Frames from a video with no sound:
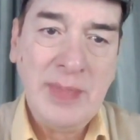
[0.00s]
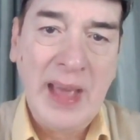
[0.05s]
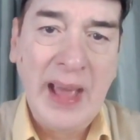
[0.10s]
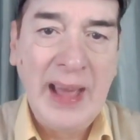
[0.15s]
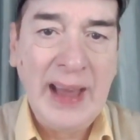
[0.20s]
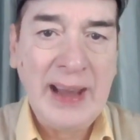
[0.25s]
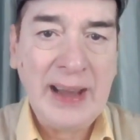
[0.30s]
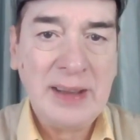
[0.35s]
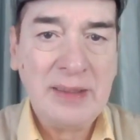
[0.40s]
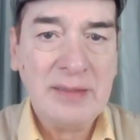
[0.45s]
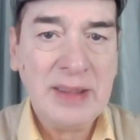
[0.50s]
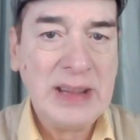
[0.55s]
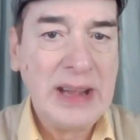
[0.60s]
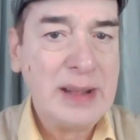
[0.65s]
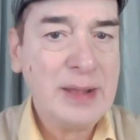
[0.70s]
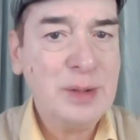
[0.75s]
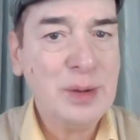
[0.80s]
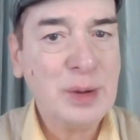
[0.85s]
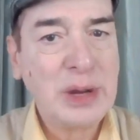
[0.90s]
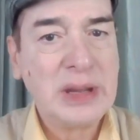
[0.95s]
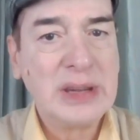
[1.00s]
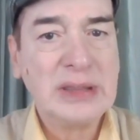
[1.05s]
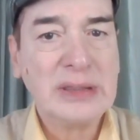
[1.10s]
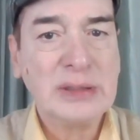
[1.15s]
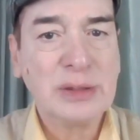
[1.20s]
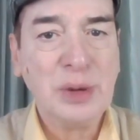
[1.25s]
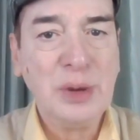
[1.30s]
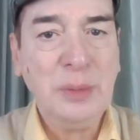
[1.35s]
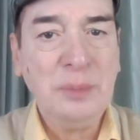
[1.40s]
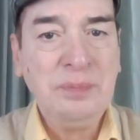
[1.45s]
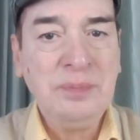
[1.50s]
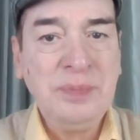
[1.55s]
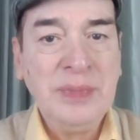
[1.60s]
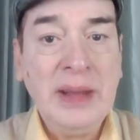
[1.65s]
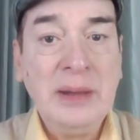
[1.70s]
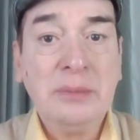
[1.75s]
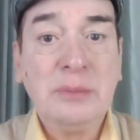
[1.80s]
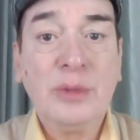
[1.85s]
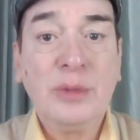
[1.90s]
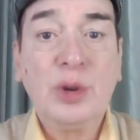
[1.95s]
And when I look around,
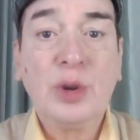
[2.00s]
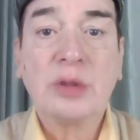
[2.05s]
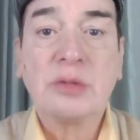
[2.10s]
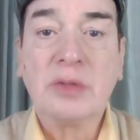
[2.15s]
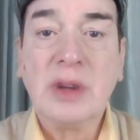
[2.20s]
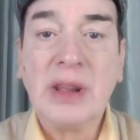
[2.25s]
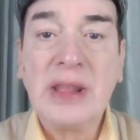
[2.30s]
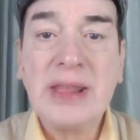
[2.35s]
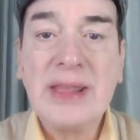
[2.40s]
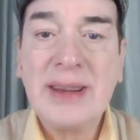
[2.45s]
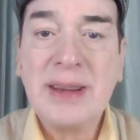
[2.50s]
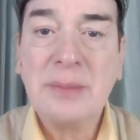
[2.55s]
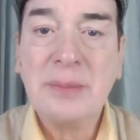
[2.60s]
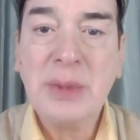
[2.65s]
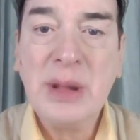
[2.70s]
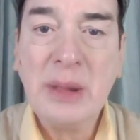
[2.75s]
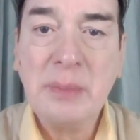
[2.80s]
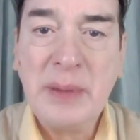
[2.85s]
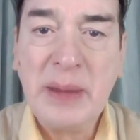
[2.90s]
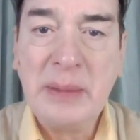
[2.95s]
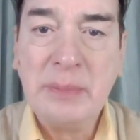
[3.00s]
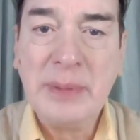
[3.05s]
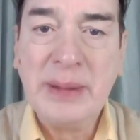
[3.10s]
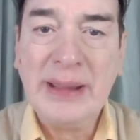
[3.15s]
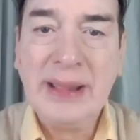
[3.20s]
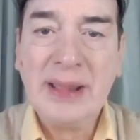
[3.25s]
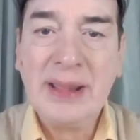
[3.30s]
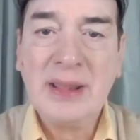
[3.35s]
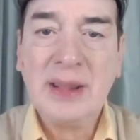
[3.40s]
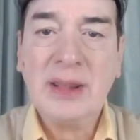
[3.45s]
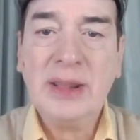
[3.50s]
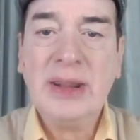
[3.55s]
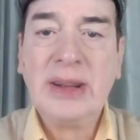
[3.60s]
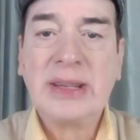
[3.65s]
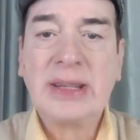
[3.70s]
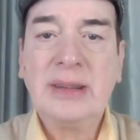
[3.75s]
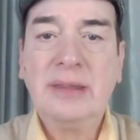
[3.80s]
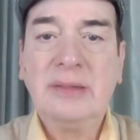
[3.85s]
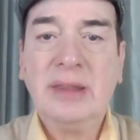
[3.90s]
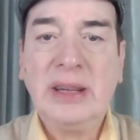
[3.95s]
more vulnerable people, the
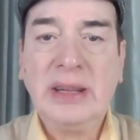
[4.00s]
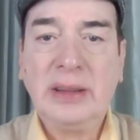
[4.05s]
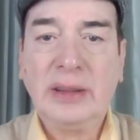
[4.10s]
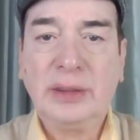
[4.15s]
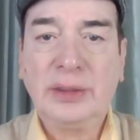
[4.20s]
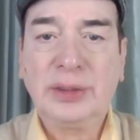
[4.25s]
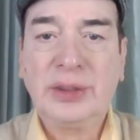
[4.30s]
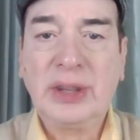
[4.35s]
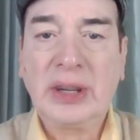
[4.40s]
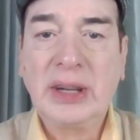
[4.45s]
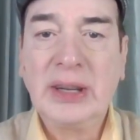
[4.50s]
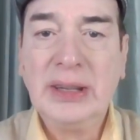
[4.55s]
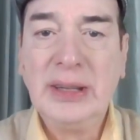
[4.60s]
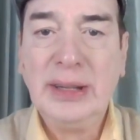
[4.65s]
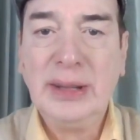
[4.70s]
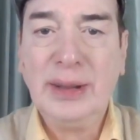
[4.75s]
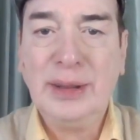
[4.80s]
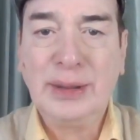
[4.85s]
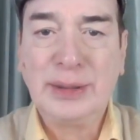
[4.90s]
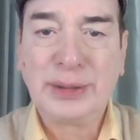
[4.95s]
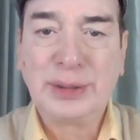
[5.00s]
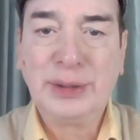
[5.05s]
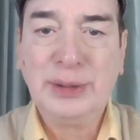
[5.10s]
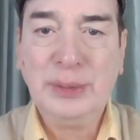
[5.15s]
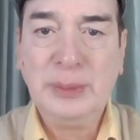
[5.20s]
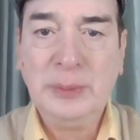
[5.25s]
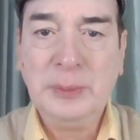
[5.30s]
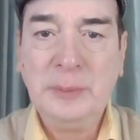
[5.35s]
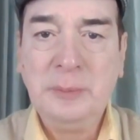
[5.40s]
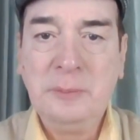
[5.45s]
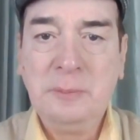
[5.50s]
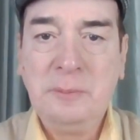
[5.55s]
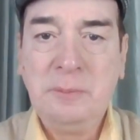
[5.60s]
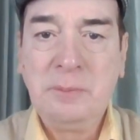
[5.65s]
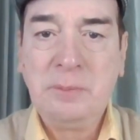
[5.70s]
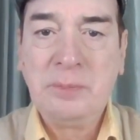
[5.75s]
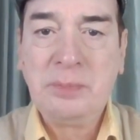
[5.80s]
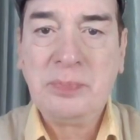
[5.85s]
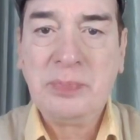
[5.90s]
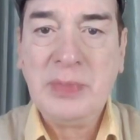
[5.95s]
little ones, the girls,
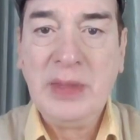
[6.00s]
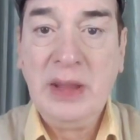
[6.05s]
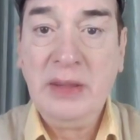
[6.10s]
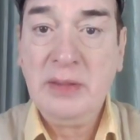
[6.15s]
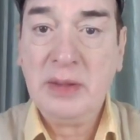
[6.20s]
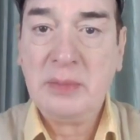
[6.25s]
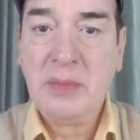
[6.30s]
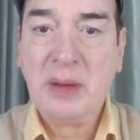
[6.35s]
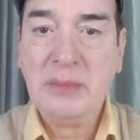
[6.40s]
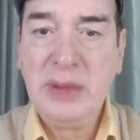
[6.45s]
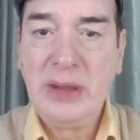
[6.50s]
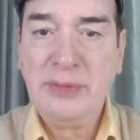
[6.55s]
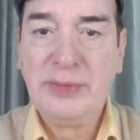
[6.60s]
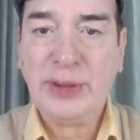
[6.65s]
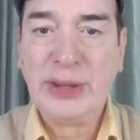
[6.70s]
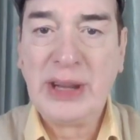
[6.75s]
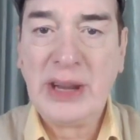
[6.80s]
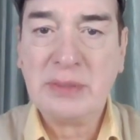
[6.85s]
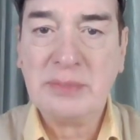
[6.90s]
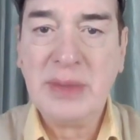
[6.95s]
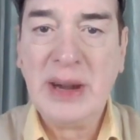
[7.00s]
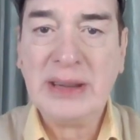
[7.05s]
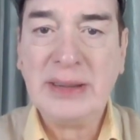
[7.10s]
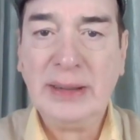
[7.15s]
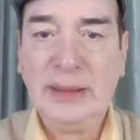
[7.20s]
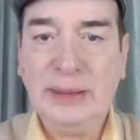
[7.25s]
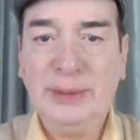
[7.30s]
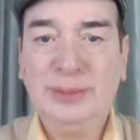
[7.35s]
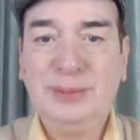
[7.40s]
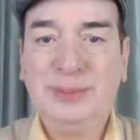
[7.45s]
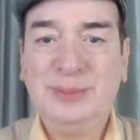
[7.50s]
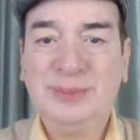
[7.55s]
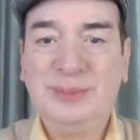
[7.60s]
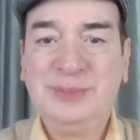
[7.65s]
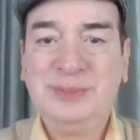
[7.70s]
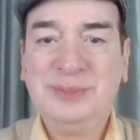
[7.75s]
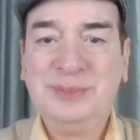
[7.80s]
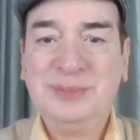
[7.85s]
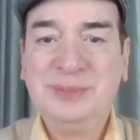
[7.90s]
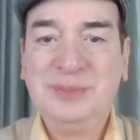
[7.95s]
even mummy for that matter.
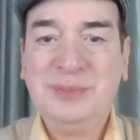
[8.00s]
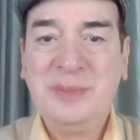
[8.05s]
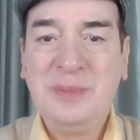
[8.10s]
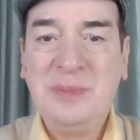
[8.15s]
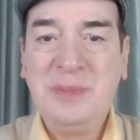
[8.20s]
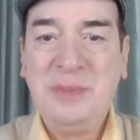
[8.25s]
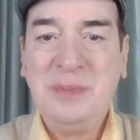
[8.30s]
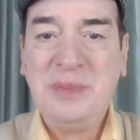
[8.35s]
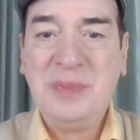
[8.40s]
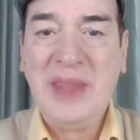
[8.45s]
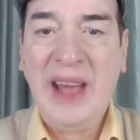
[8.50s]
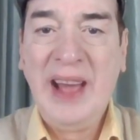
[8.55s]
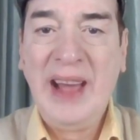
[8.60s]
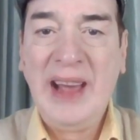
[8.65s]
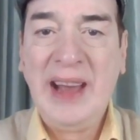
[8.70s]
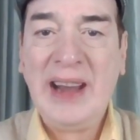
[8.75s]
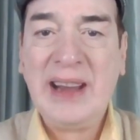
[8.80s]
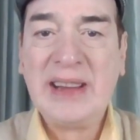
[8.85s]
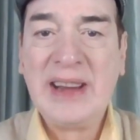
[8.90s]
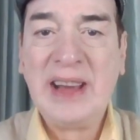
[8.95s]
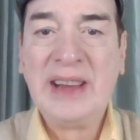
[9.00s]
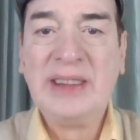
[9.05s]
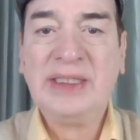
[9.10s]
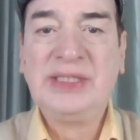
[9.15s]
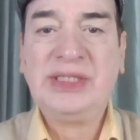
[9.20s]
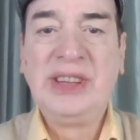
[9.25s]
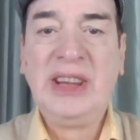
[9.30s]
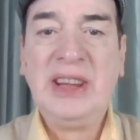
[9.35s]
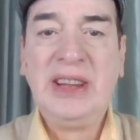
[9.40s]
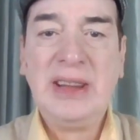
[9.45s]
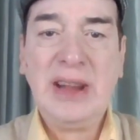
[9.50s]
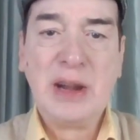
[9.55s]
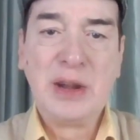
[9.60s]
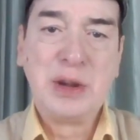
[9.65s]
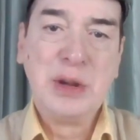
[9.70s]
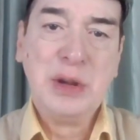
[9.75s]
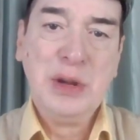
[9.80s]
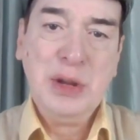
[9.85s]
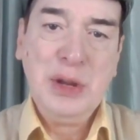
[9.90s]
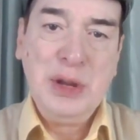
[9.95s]
And I say
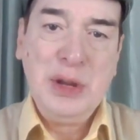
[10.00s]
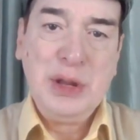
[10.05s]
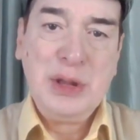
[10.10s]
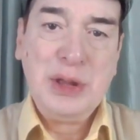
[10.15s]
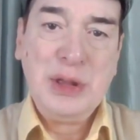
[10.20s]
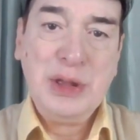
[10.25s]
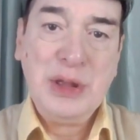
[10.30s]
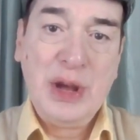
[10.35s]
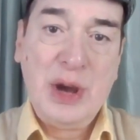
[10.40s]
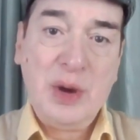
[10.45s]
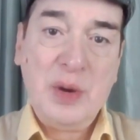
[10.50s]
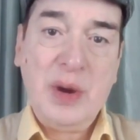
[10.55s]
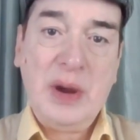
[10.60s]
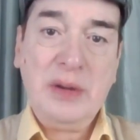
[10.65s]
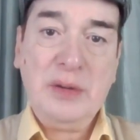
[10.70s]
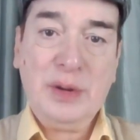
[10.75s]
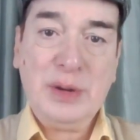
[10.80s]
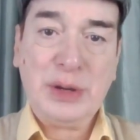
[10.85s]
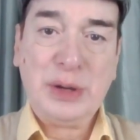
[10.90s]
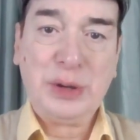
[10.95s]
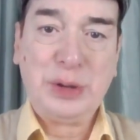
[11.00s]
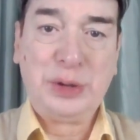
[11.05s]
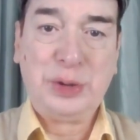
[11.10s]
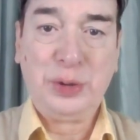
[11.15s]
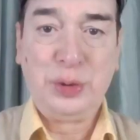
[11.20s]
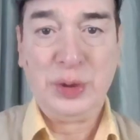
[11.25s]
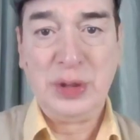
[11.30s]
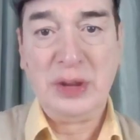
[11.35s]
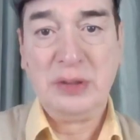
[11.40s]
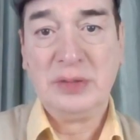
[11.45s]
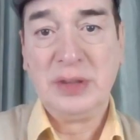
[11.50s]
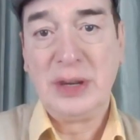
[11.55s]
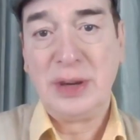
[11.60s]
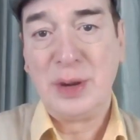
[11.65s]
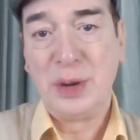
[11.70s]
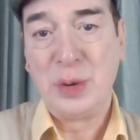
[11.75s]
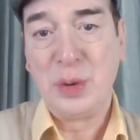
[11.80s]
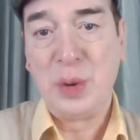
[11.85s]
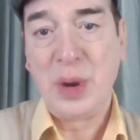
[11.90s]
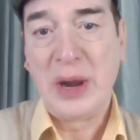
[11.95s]
that now I want to show the
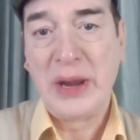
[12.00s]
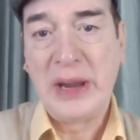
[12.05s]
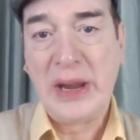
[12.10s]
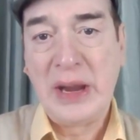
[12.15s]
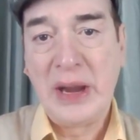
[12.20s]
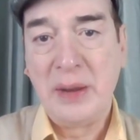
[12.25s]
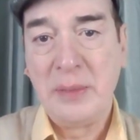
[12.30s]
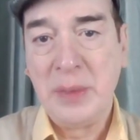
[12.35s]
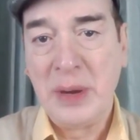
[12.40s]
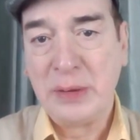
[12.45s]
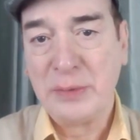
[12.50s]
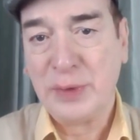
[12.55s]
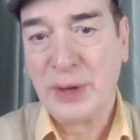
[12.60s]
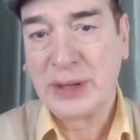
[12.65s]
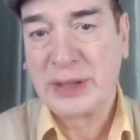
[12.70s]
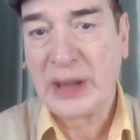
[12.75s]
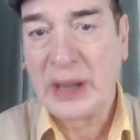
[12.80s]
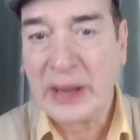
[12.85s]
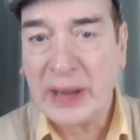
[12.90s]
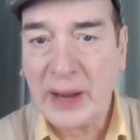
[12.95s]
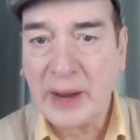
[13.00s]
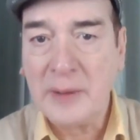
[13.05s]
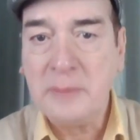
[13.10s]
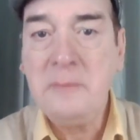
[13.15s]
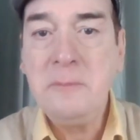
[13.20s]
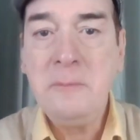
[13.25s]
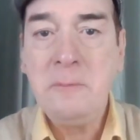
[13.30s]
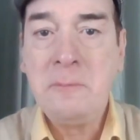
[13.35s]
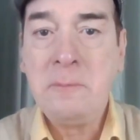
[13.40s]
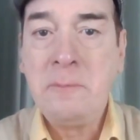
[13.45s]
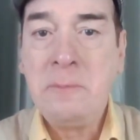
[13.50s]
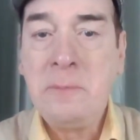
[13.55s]
world who I am and what I am.